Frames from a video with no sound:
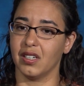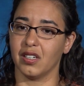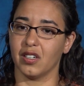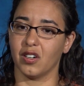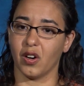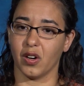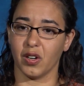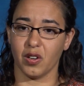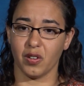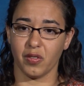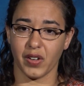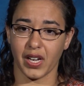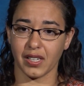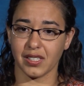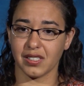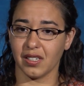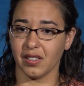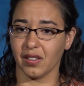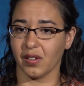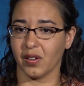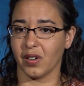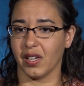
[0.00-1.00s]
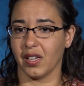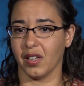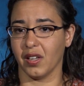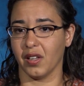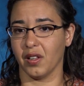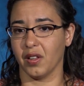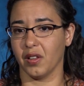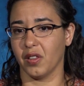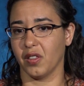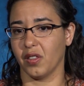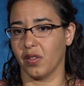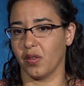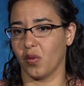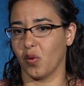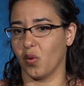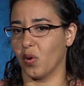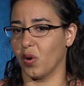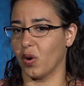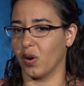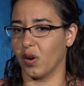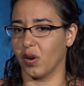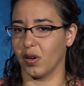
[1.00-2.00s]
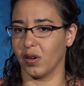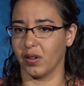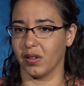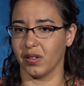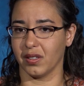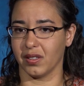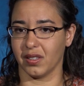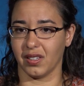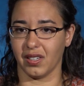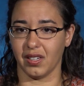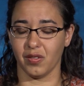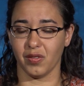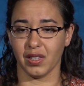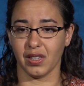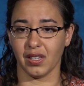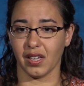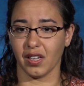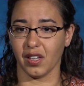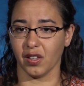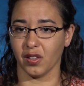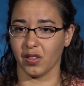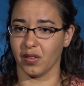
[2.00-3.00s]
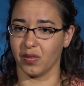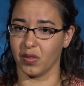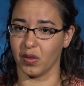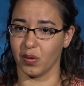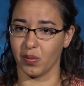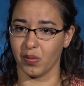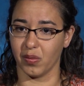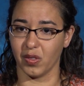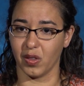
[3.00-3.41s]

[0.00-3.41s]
cardiovascular health or even the health of the